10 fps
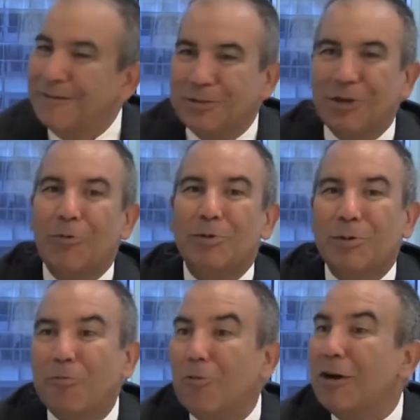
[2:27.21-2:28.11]
So it was
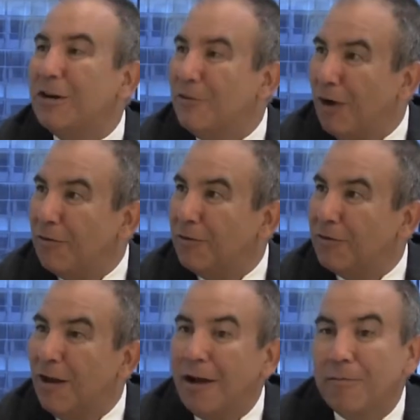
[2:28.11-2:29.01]
a pretty dreadful
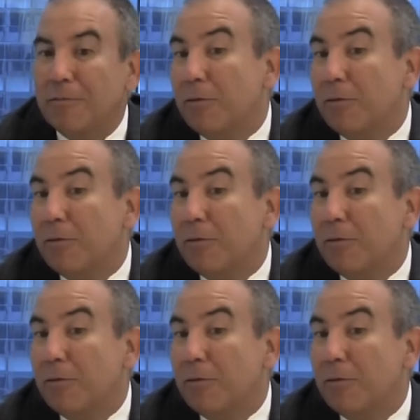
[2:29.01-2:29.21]
time.